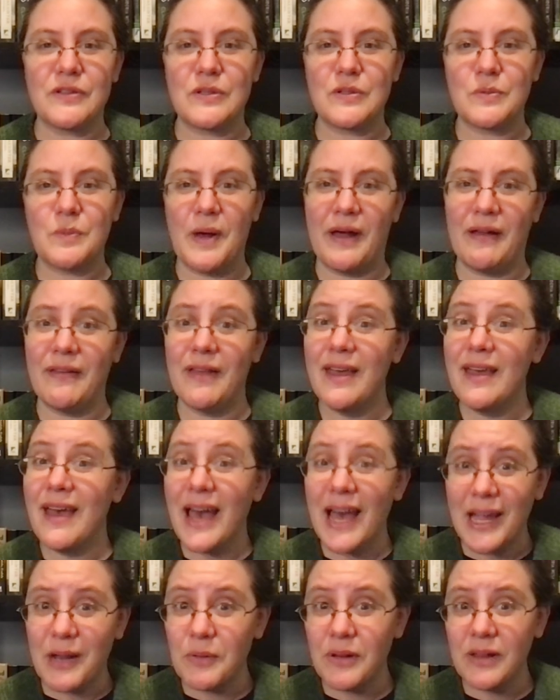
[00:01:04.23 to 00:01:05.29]
as well.
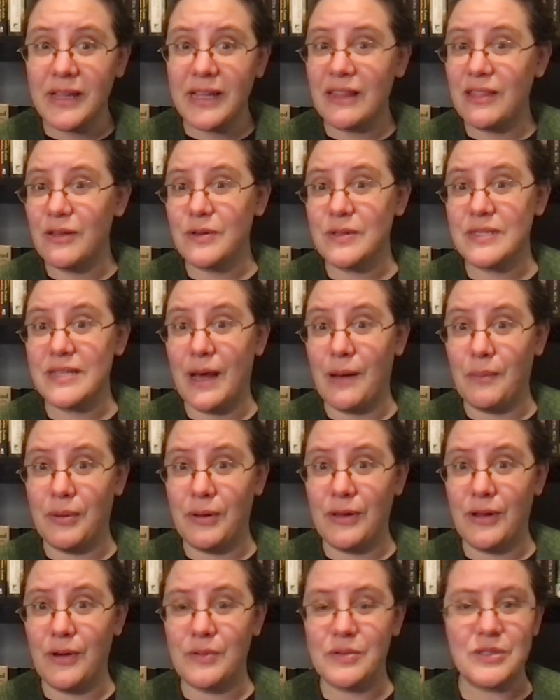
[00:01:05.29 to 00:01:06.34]
I will link those down
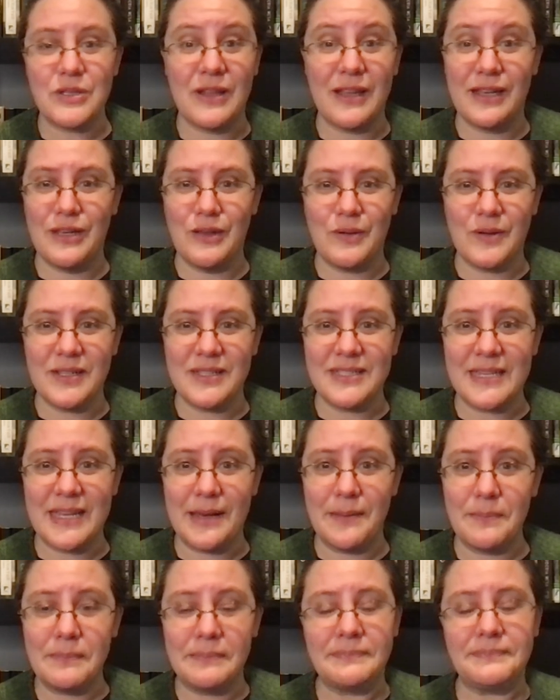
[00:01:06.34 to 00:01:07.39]
below so that you can see
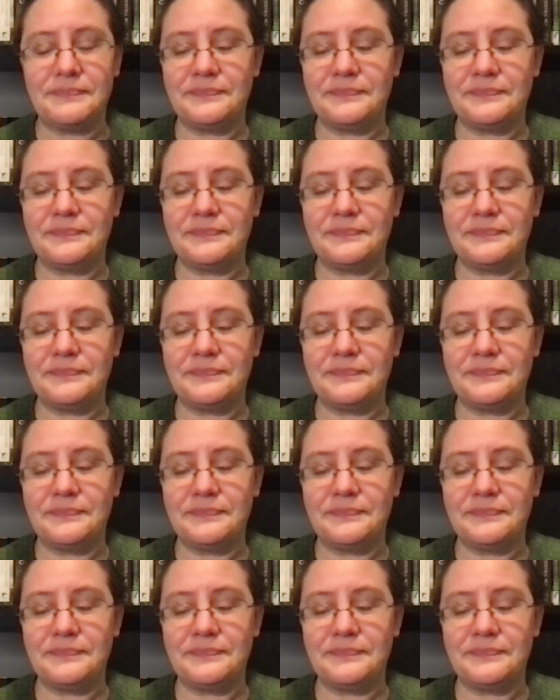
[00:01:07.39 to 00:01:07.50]
them.